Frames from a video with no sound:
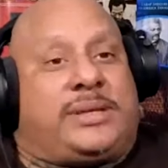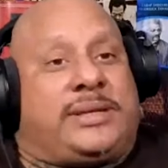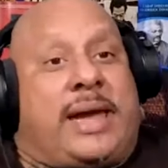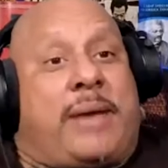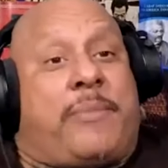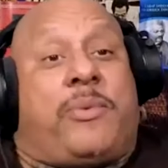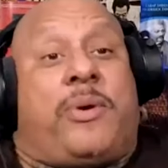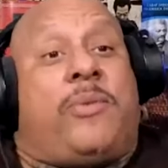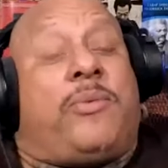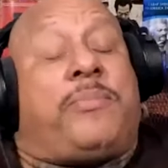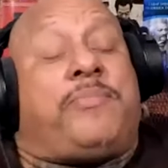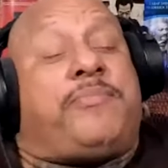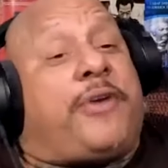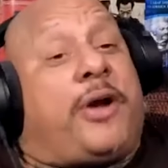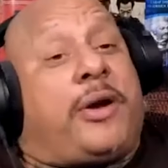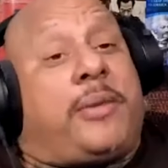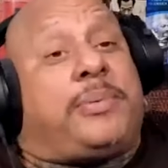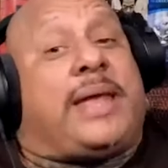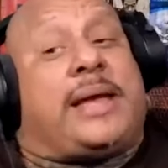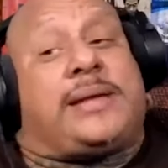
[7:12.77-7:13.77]
That won't
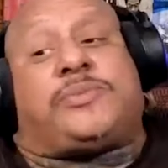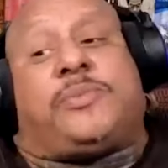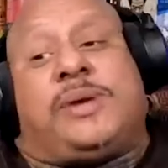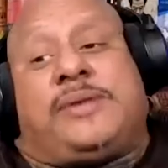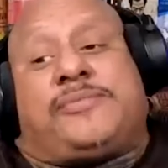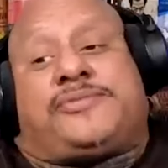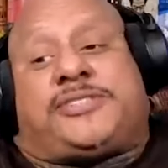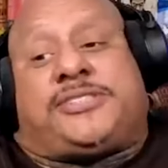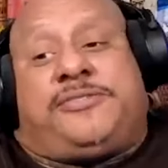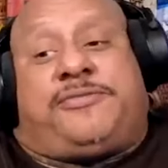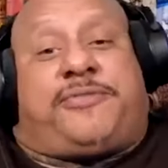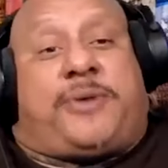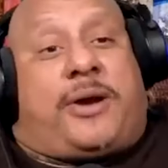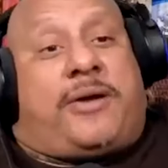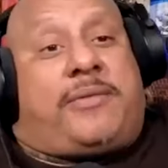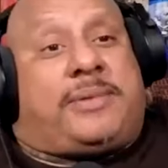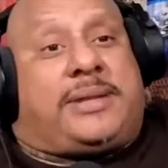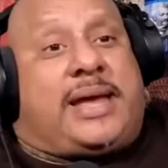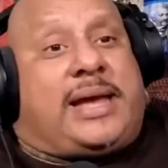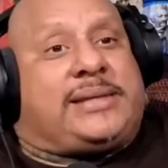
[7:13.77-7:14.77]
verbalize. Where if she
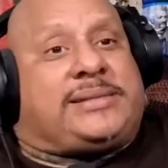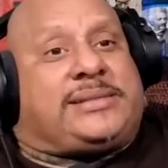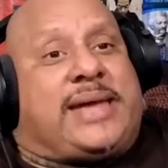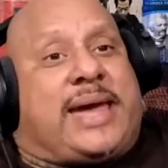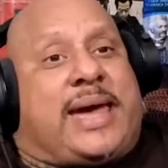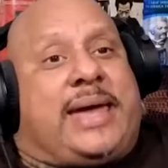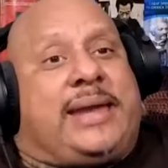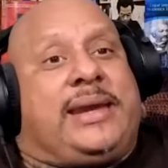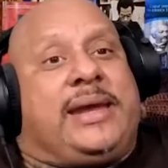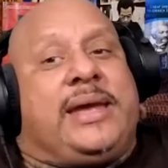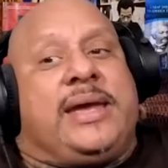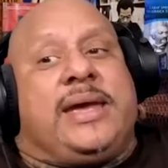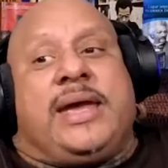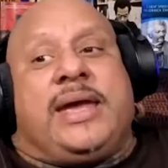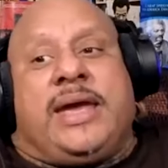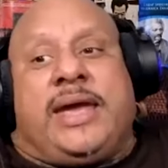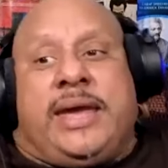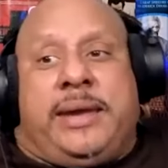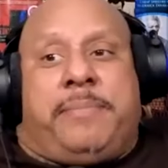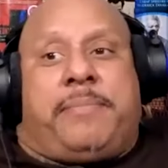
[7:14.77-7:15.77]
verbalized that,
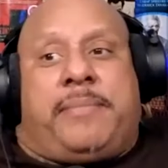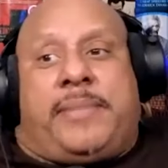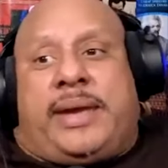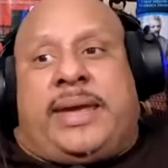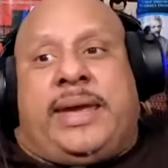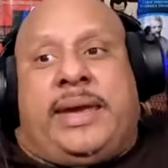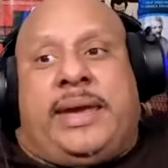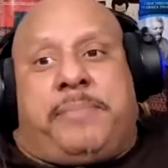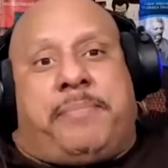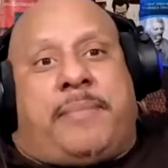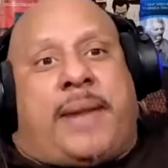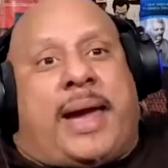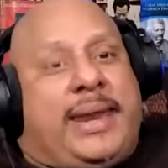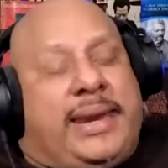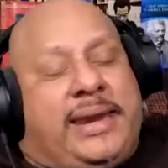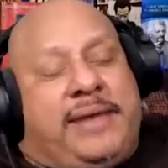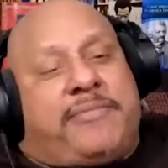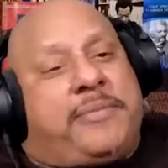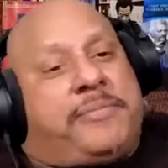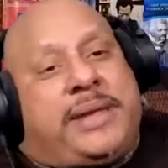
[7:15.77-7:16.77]
he he
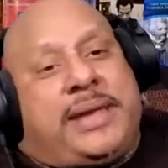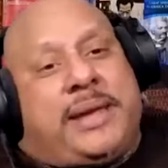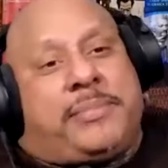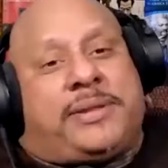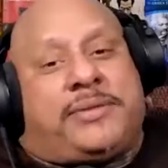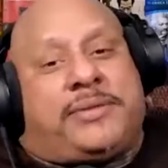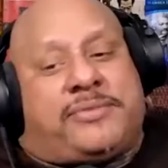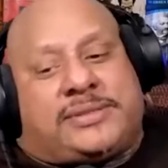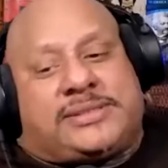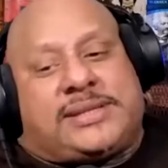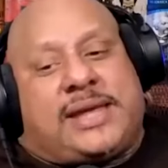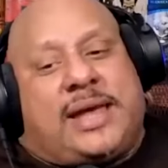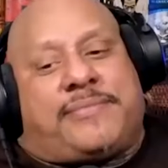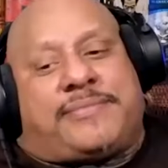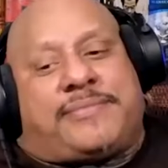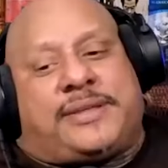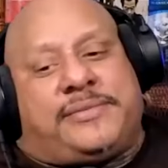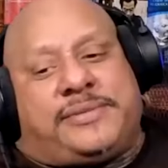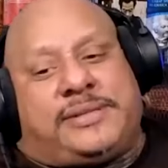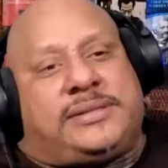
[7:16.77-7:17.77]
might even be able to
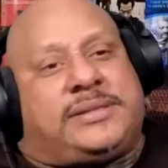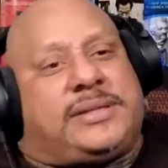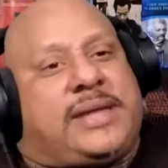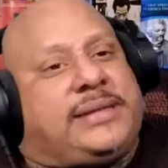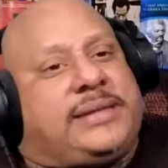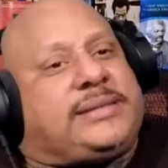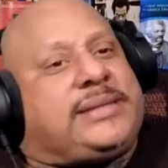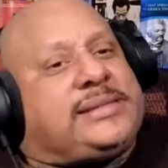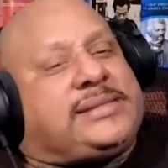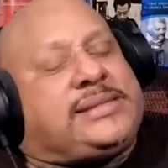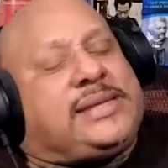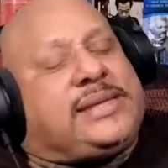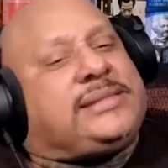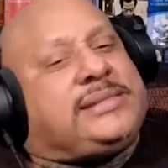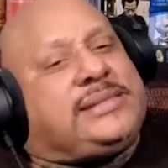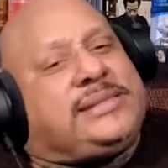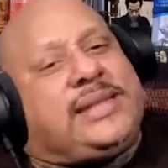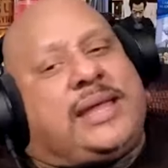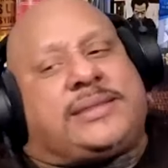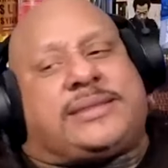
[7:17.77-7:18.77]
resolve this. It's like this has
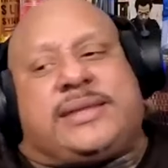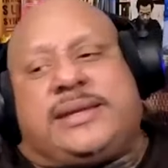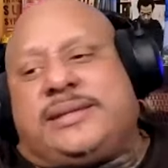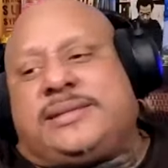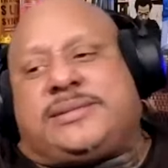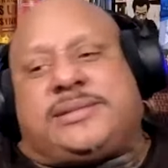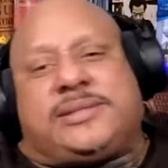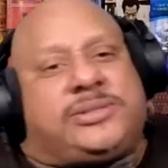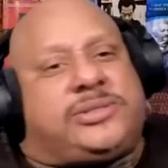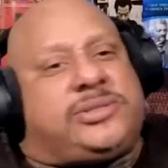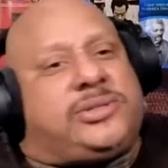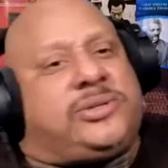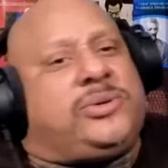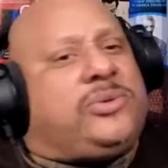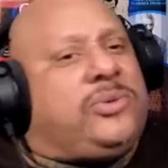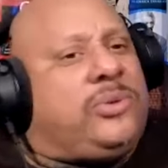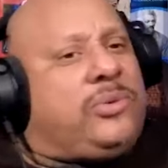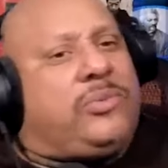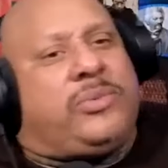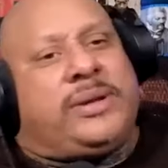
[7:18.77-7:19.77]
nothing to
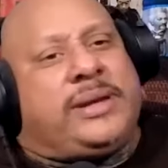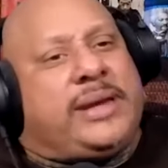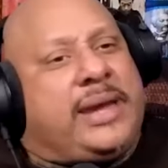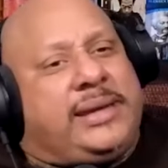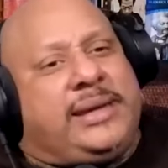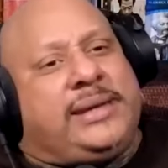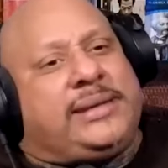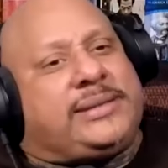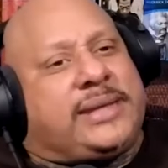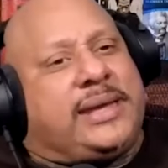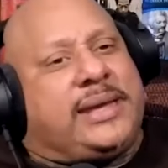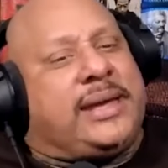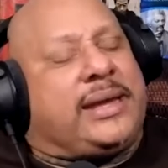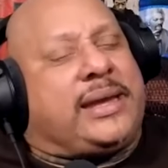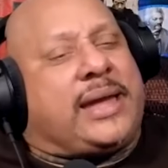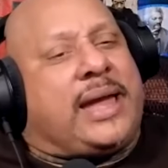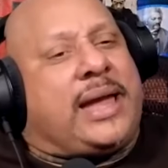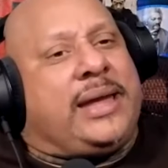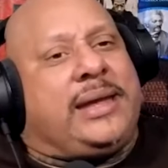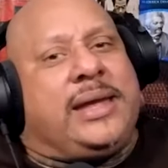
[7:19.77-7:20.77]
do with
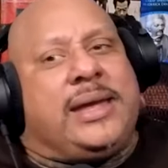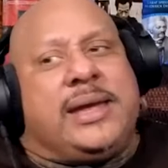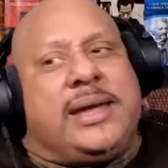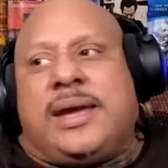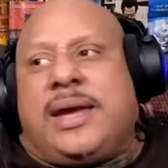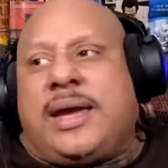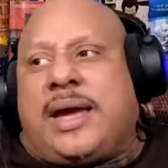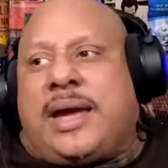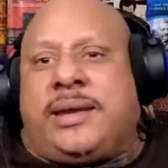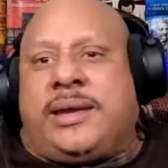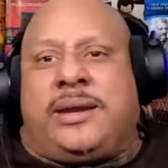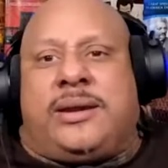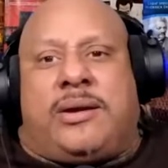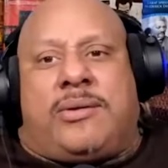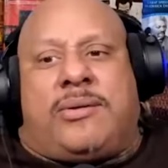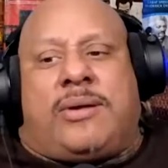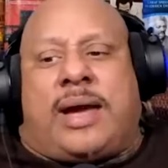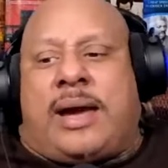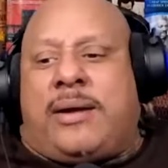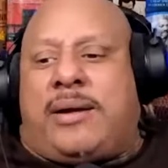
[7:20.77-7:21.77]
anything. I you
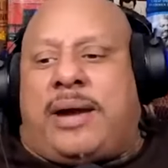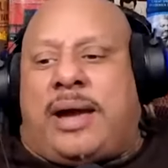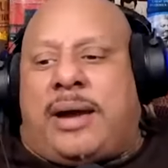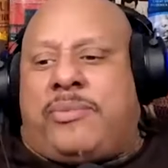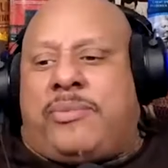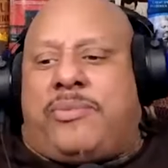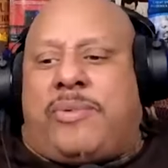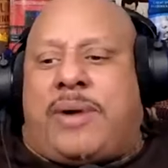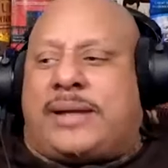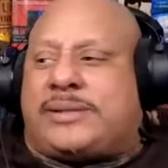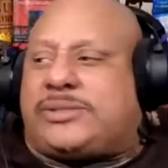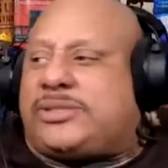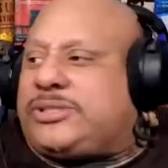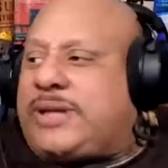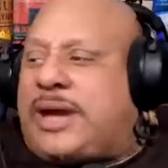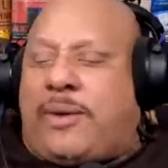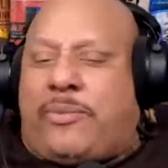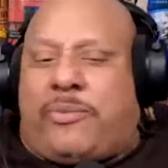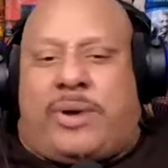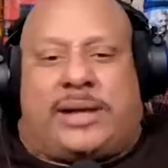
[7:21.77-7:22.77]
know, I, I watch
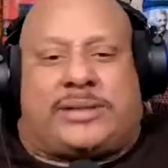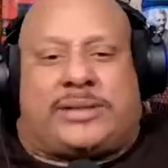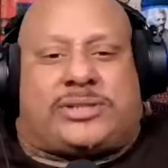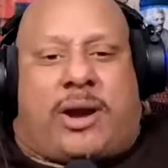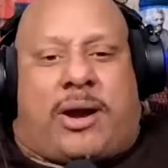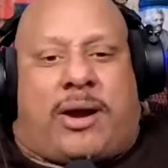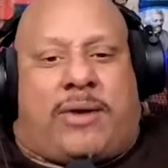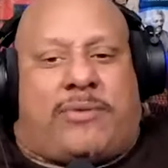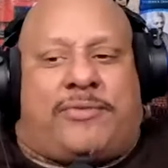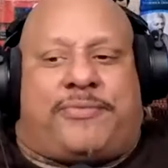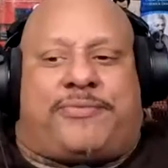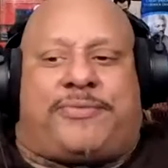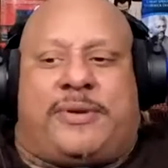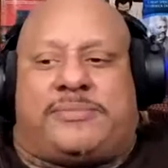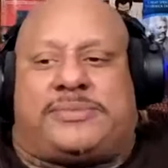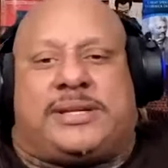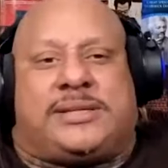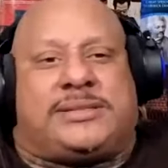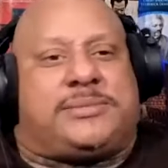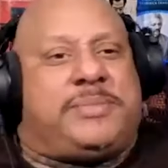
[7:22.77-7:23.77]
I watch horror
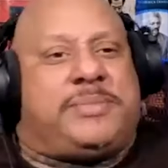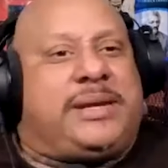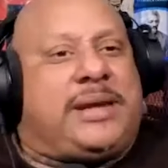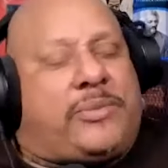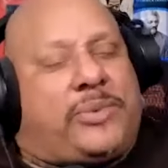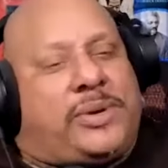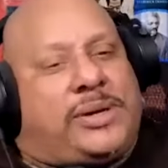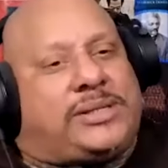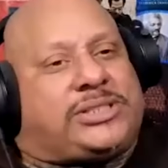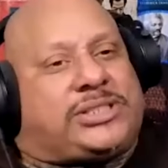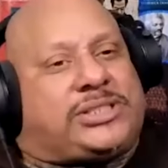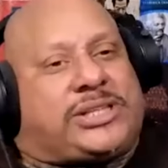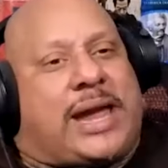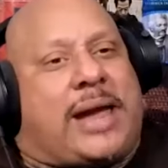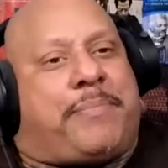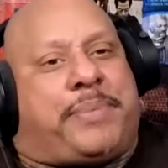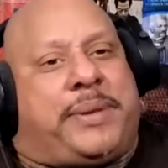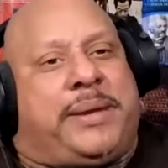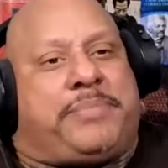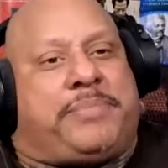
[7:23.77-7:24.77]
films. Doesn't mean I want to
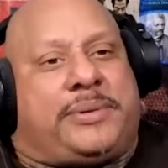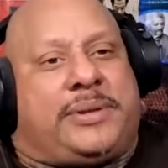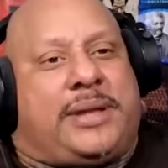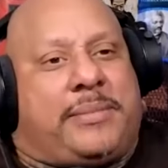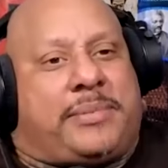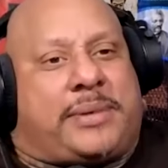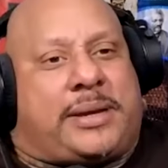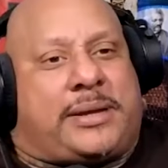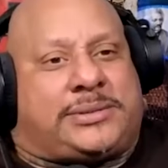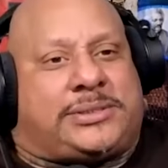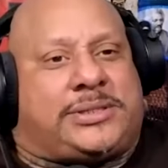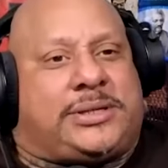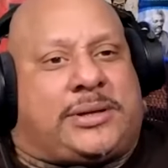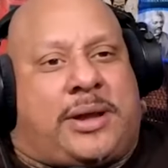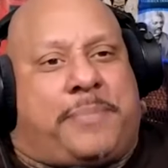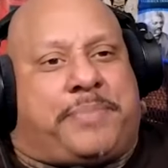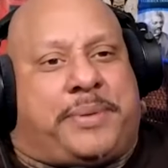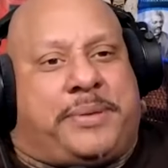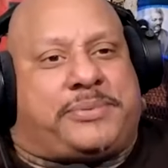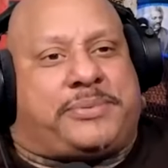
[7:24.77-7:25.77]
chop people up,
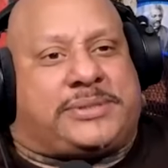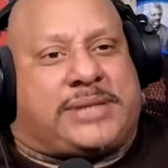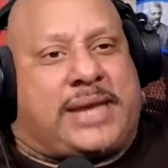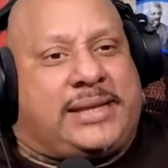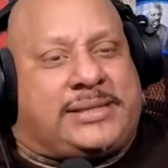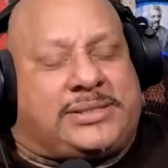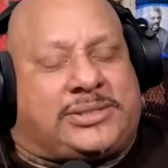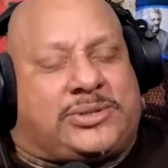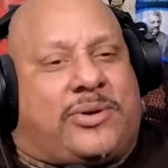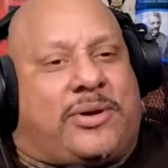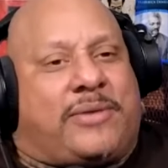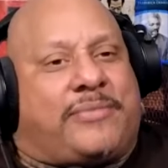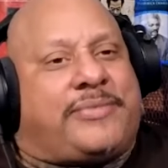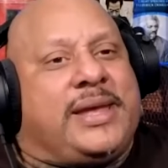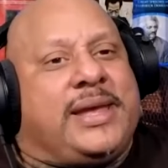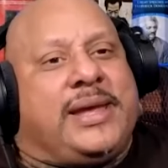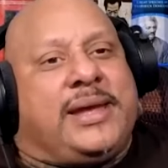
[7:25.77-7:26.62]
cut people's heads off.